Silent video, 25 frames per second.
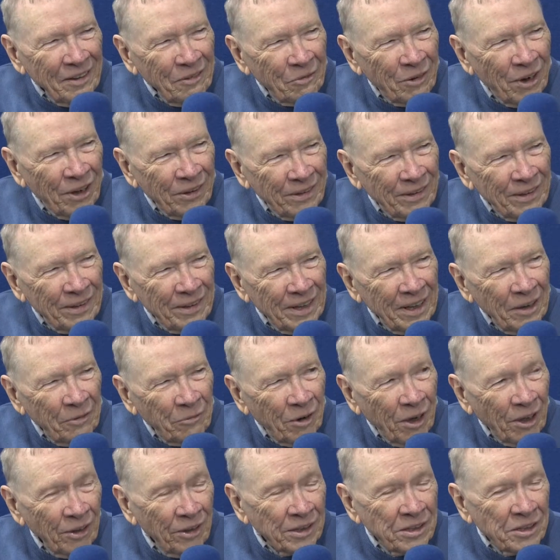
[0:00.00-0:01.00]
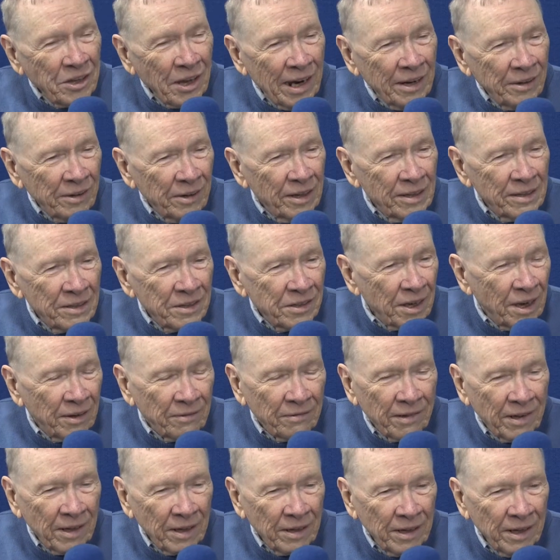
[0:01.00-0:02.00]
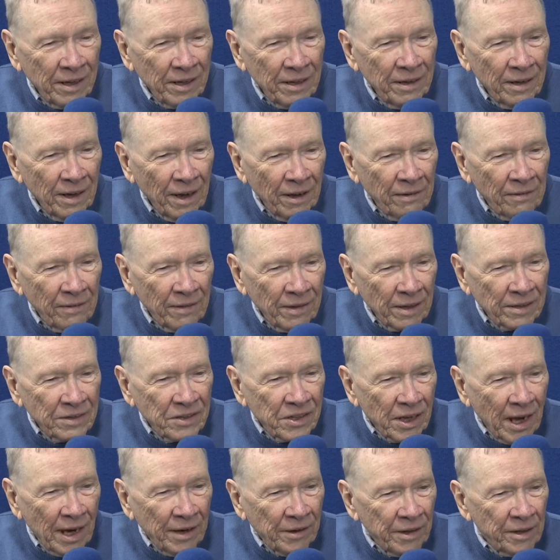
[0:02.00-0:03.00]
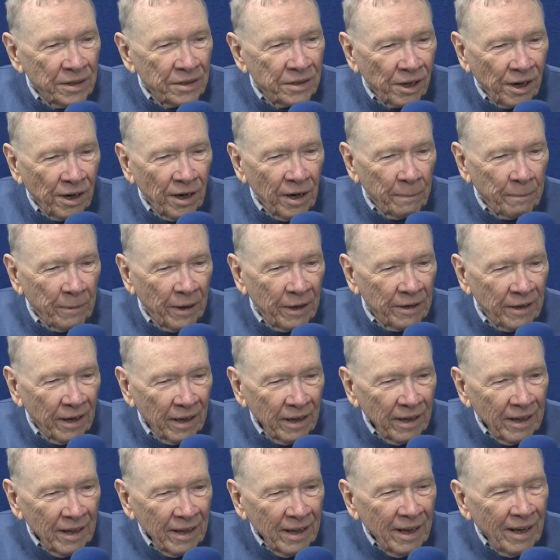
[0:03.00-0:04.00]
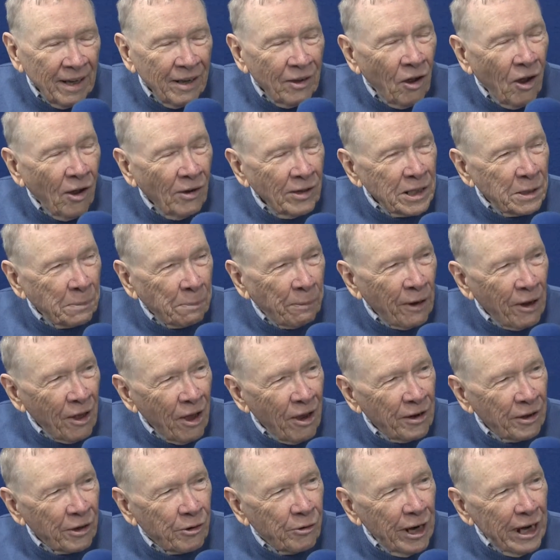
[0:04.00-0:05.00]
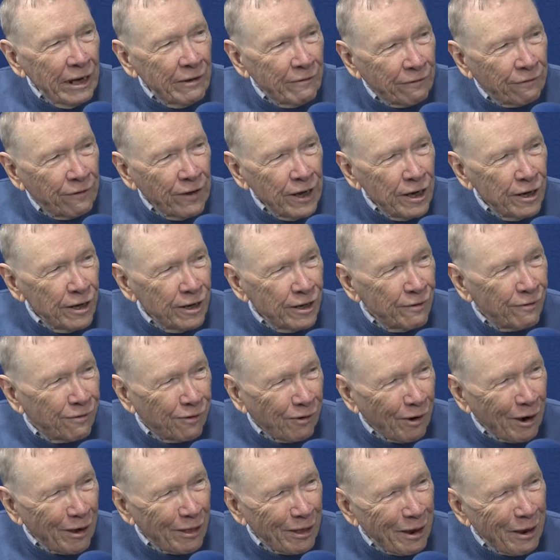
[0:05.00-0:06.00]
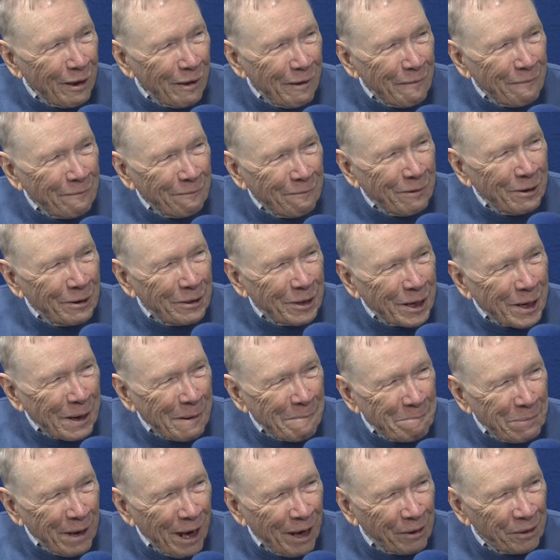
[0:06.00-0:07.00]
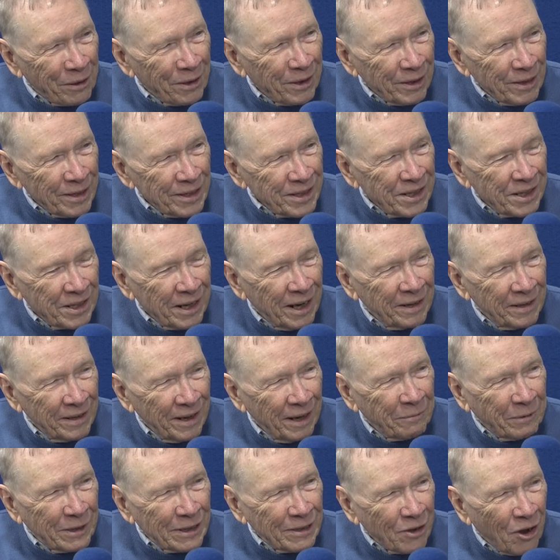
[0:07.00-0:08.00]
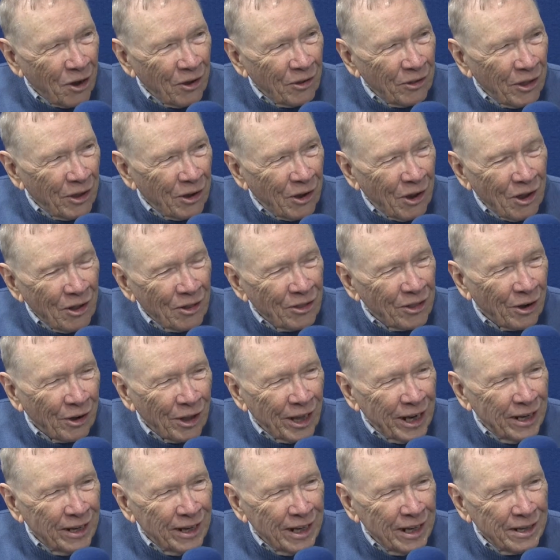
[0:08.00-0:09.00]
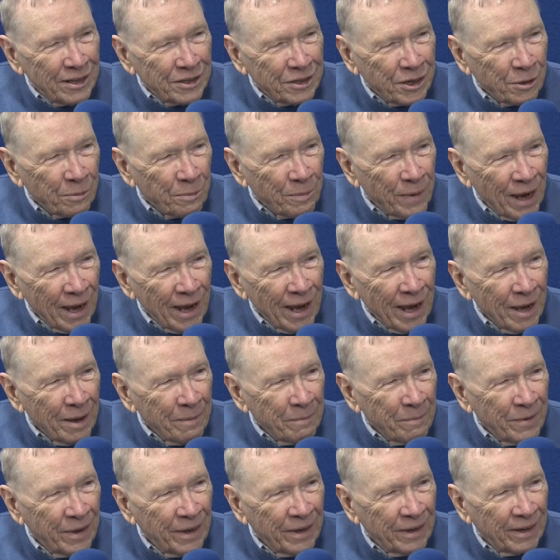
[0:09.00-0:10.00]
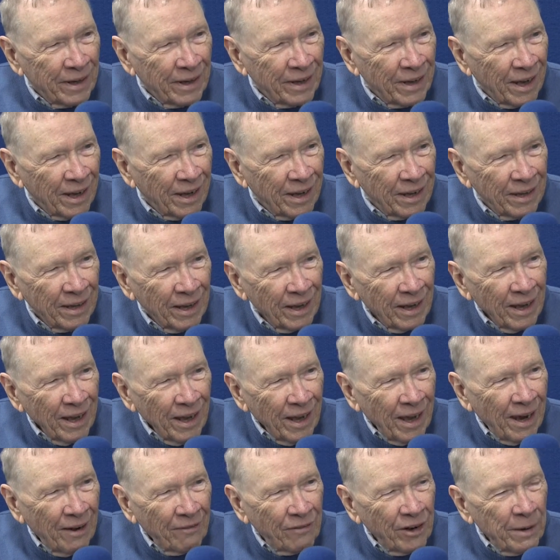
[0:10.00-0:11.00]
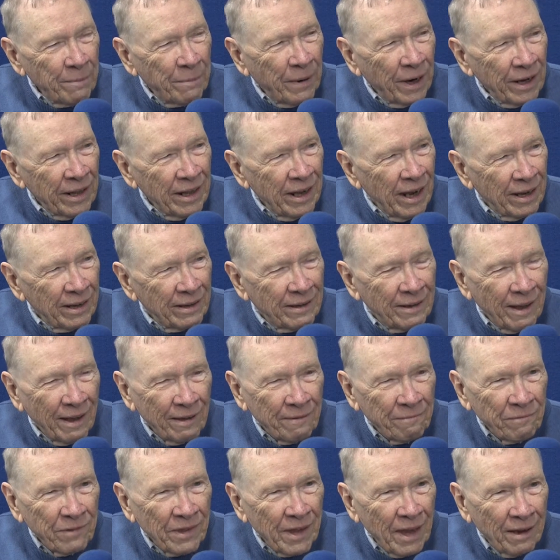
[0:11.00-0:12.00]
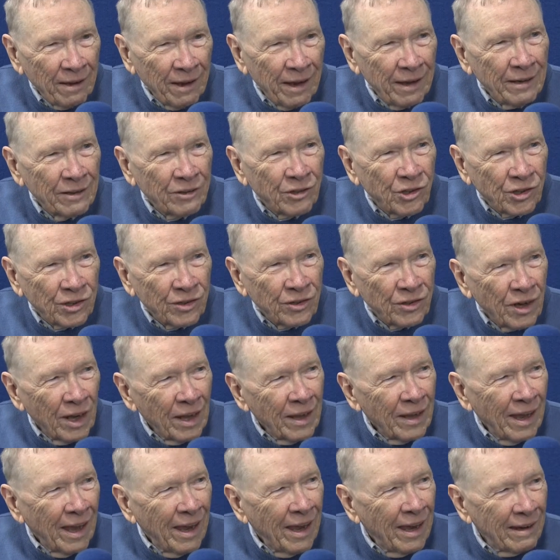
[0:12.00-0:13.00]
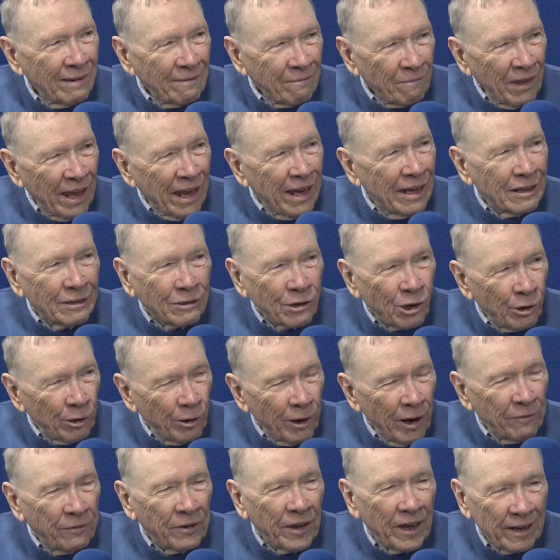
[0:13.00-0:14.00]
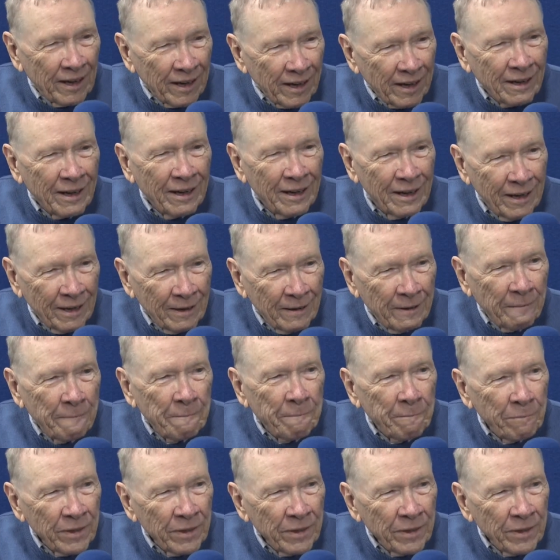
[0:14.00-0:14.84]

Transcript: Well, well, the Syrons have the uh, the Syron tournament always put on a great feed for the for the competitors, and that was all the all the ladies, your mom, and uh, everybody had uh, a, a, a terrific uh,